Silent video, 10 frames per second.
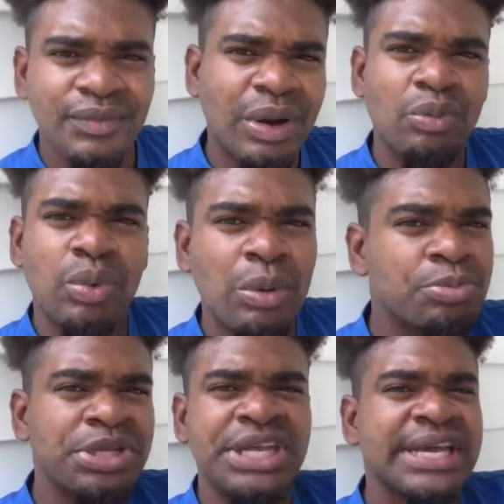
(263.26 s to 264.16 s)
what, what
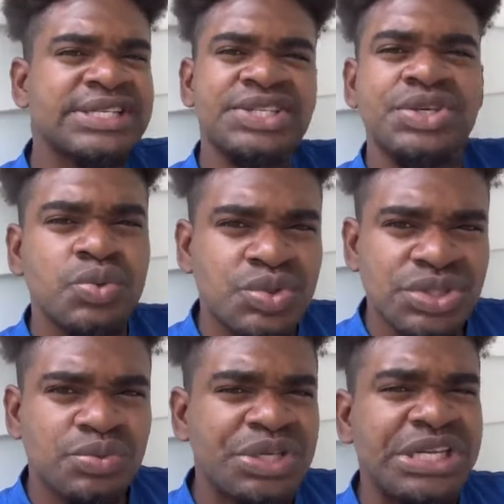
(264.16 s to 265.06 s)
would be the
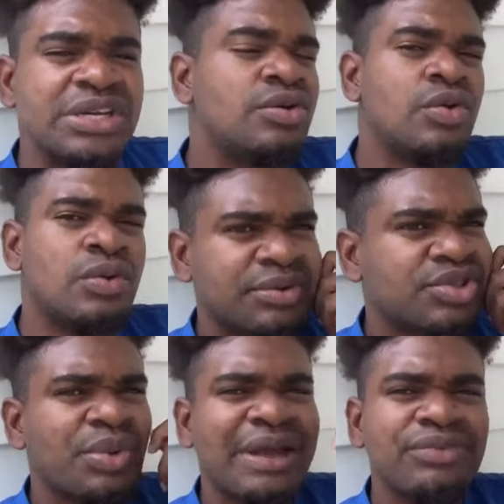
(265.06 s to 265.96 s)
excuse? We didn't know.
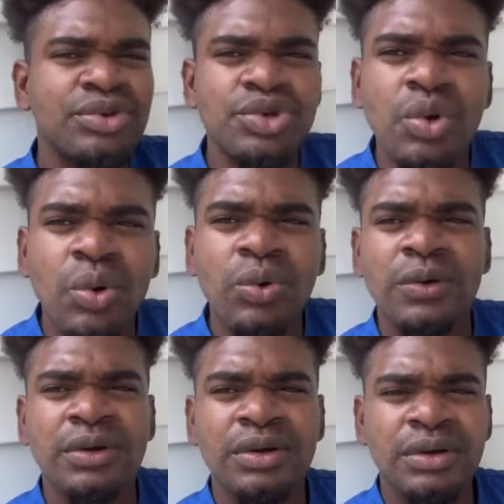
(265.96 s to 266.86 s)
So we have to
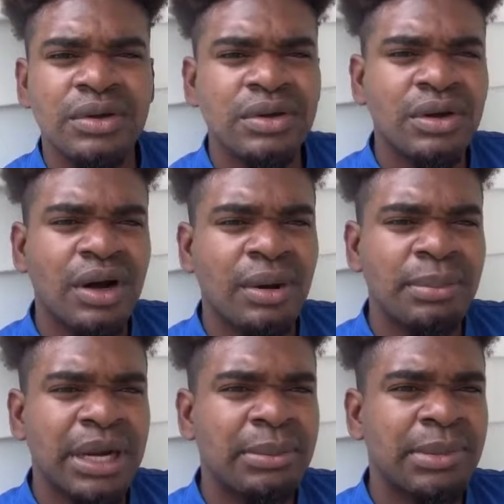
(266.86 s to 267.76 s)
know
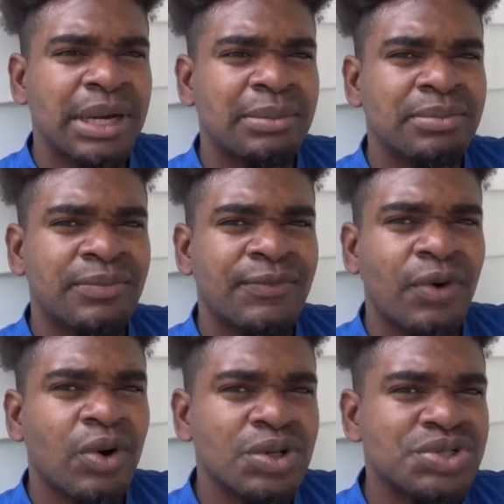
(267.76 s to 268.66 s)
um, um, um,
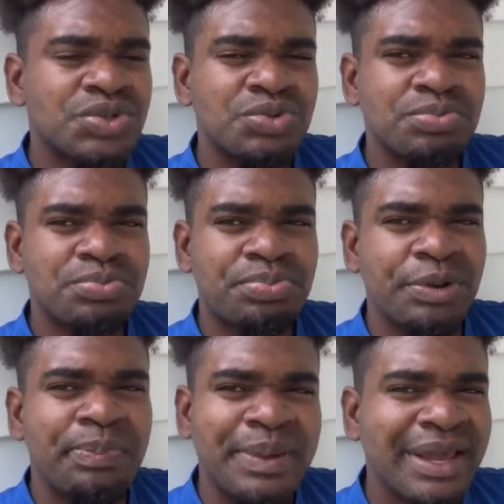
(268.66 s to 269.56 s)
for us to
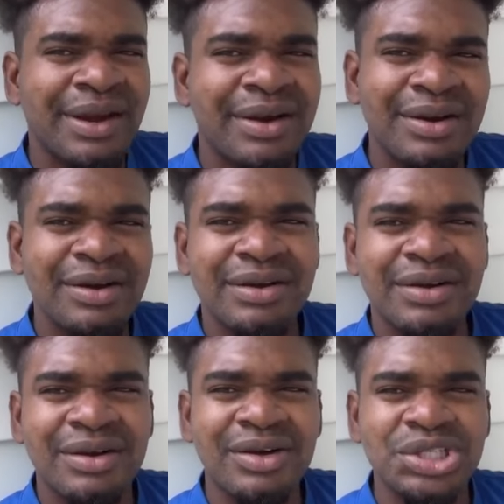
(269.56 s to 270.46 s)
prepare,
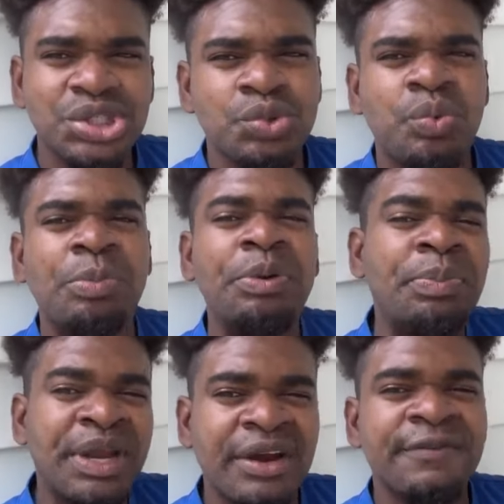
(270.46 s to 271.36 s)
or should not we
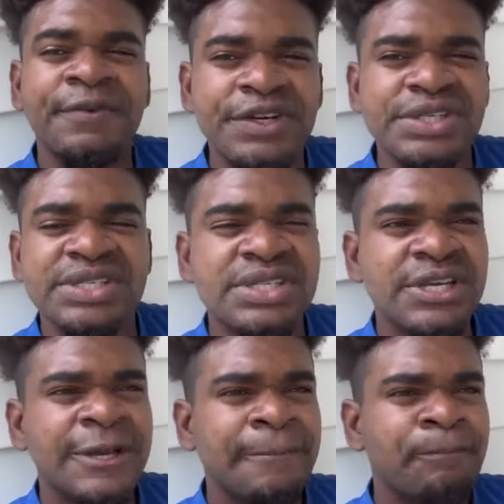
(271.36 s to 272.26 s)
prepare first
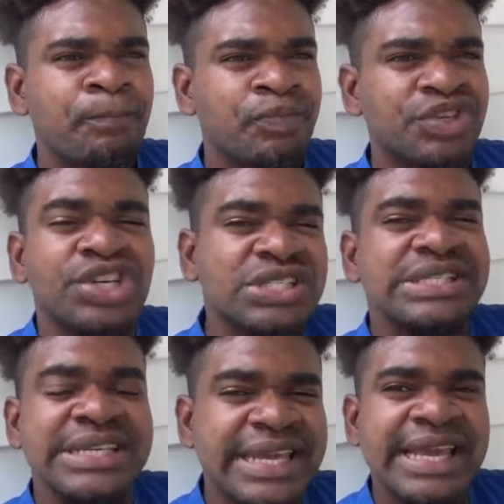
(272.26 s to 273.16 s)

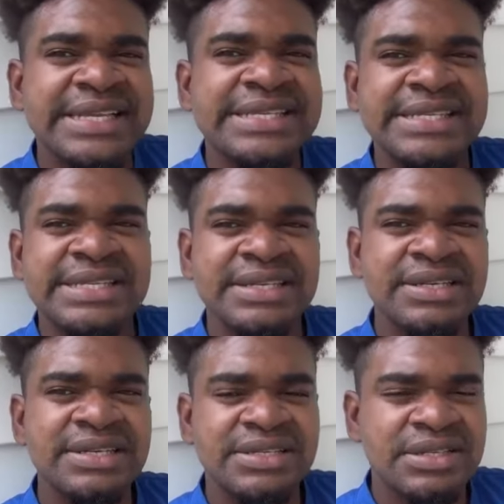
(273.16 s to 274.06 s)
just in case
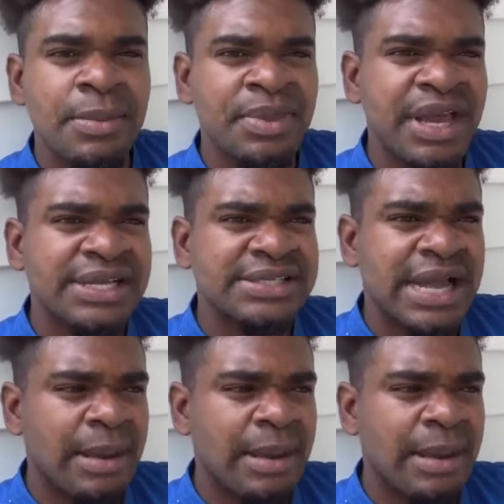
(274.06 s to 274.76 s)
something has to